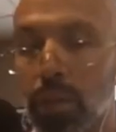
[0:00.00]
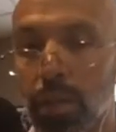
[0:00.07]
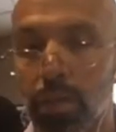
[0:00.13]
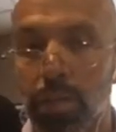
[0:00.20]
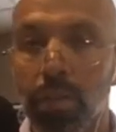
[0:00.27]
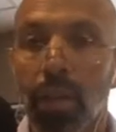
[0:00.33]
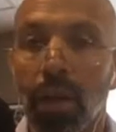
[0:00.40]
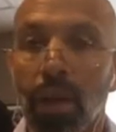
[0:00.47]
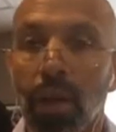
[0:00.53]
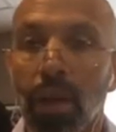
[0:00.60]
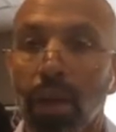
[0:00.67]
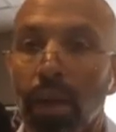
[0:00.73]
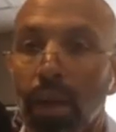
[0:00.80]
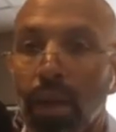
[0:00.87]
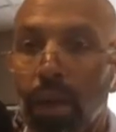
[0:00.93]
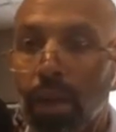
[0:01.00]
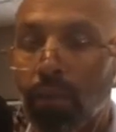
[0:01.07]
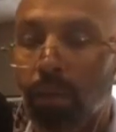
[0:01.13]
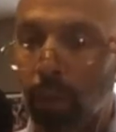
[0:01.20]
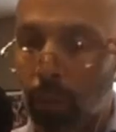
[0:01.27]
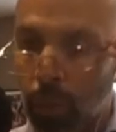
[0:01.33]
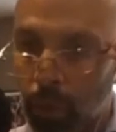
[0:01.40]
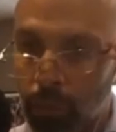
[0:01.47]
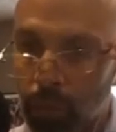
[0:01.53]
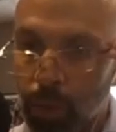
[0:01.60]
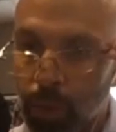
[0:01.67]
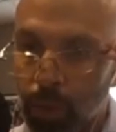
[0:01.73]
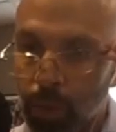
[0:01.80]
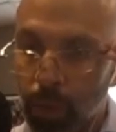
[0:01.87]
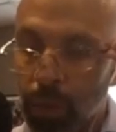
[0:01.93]
is if
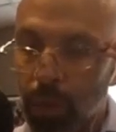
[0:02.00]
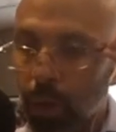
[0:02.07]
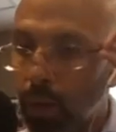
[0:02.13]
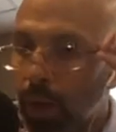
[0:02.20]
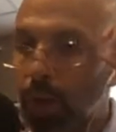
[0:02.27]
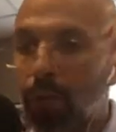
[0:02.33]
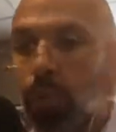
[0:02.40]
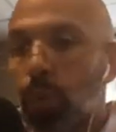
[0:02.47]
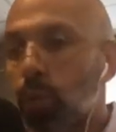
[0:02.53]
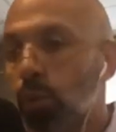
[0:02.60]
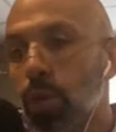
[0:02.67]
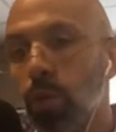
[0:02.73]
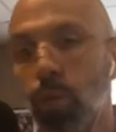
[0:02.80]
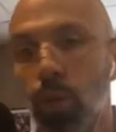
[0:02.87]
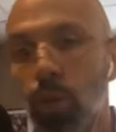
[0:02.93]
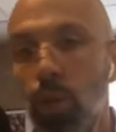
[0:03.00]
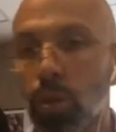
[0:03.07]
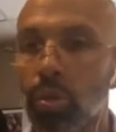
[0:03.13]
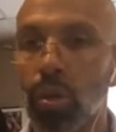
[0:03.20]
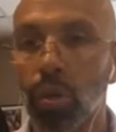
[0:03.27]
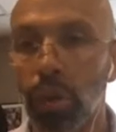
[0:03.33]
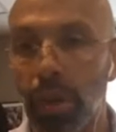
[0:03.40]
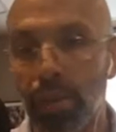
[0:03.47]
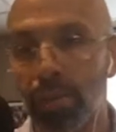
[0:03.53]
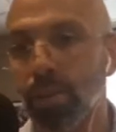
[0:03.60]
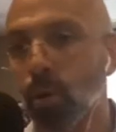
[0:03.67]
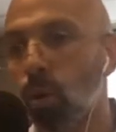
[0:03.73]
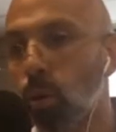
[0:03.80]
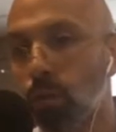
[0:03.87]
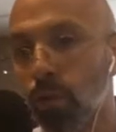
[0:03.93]
somebody came to me with commercial, anything
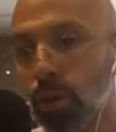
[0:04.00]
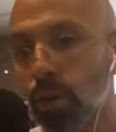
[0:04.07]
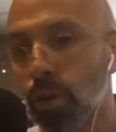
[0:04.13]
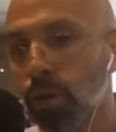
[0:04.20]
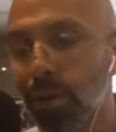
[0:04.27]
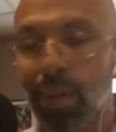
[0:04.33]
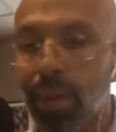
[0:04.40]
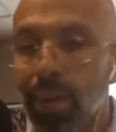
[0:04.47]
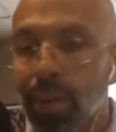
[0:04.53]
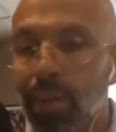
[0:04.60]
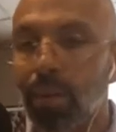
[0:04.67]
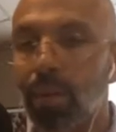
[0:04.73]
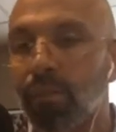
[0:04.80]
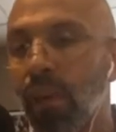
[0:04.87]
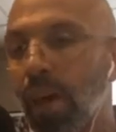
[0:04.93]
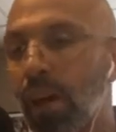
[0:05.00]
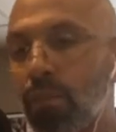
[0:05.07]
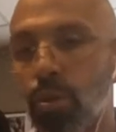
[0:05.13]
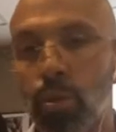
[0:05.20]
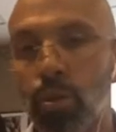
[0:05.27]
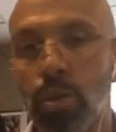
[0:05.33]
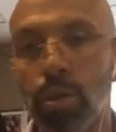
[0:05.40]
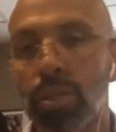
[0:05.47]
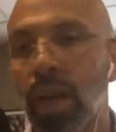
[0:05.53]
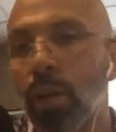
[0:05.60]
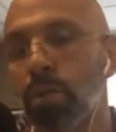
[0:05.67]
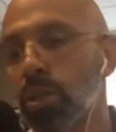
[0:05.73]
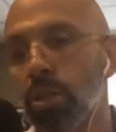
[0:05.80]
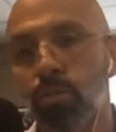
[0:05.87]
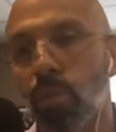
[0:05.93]
over, 5 units, I would
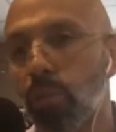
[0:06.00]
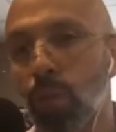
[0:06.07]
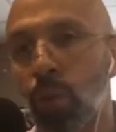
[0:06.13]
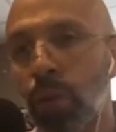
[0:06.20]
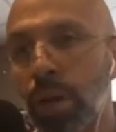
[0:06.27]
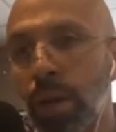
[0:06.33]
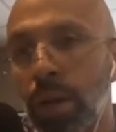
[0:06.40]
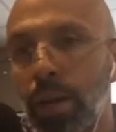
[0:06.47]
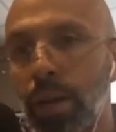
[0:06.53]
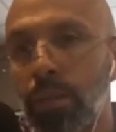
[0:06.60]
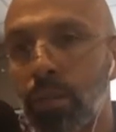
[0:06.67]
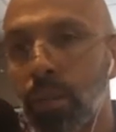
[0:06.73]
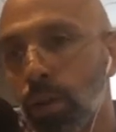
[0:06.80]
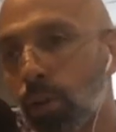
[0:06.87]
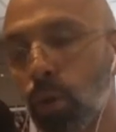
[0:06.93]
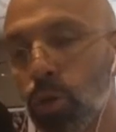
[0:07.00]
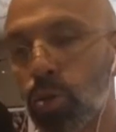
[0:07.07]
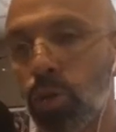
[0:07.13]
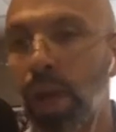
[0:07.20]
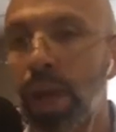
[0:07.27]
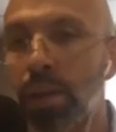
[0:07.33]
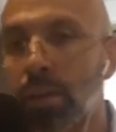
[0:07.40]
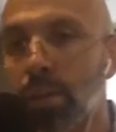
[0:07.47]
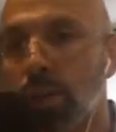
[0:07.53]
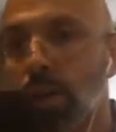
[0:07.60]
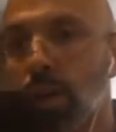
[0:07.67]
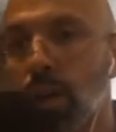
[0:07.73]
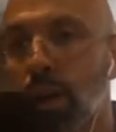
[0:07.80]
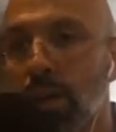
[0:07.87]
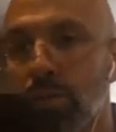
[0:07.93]
just refer it out to the commercial guy in the
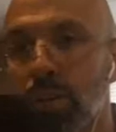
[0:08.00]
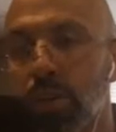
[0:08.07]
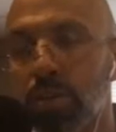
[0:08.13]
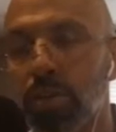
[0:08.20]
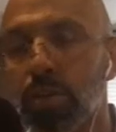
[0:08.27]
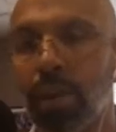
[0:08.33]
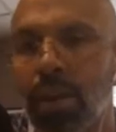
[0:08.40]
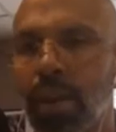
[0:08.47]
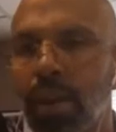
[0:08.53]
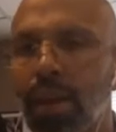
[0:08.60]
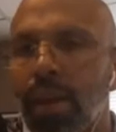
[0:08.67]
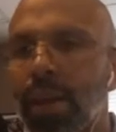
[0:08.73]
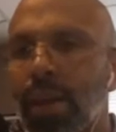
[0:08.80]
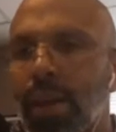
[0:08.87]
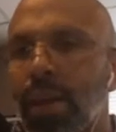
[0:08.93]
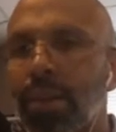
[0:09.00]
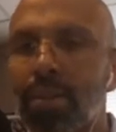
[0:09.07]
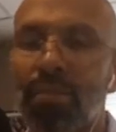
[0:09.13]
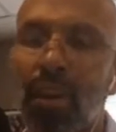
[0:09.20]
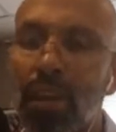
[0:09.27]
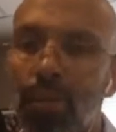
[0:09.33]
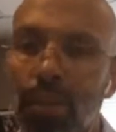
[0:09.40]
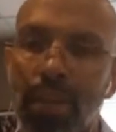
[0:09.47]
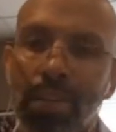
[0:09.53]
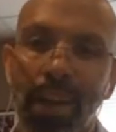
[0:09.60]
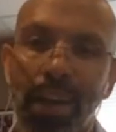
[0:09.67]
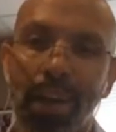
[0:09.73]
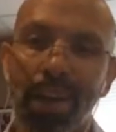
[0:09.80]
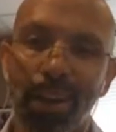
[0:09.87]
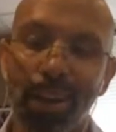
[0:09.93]
office. And it's funny because
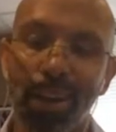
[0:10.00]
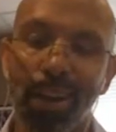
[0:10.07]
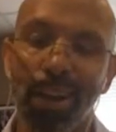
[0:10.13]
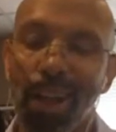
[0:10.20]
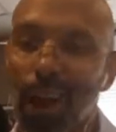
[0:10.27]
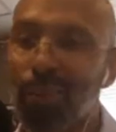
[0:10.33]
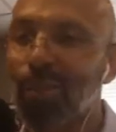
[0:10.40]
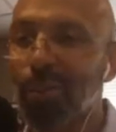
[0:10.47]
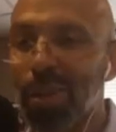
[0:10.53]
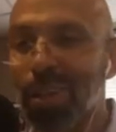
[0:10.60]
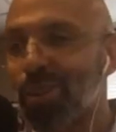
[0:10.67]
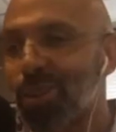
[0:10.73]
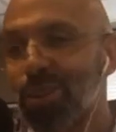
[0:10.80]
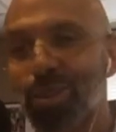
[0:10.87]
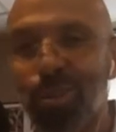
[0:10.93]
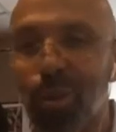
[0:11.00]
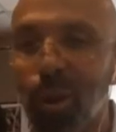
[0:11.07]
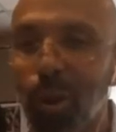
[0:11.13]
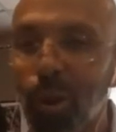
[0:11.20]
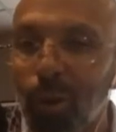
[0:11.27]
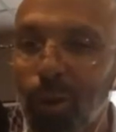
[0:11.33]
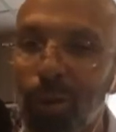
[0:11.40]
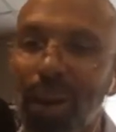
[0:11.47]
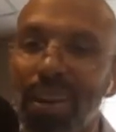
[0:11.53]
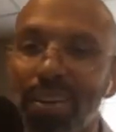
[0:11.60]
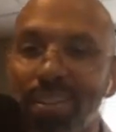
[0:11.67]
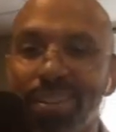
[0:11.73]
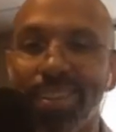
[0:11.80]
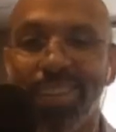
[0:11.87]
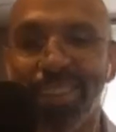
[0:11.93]
I remember giving so much
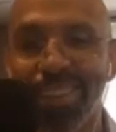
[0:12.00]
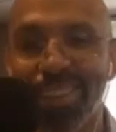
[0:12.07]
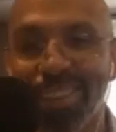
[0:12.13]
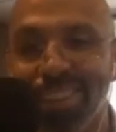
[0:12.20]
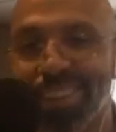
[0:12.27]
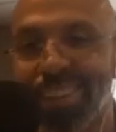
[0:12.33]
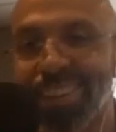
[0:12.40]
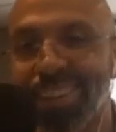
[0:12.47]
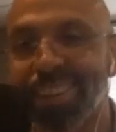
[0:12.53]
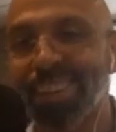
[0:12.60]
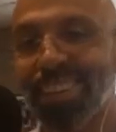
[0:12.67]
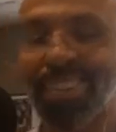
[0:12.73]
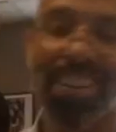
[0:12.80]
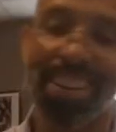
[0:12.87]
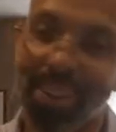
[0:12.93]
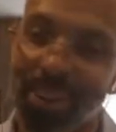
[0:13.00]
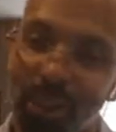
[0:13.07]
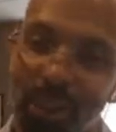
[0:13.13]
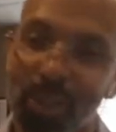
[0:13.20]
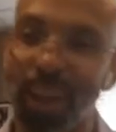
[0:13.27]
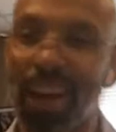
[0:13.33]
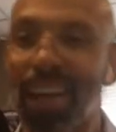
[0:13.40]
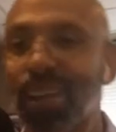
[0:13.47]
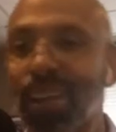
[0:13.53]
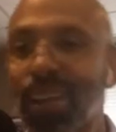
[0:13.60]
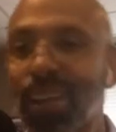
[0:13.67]
to the commercial guy that was in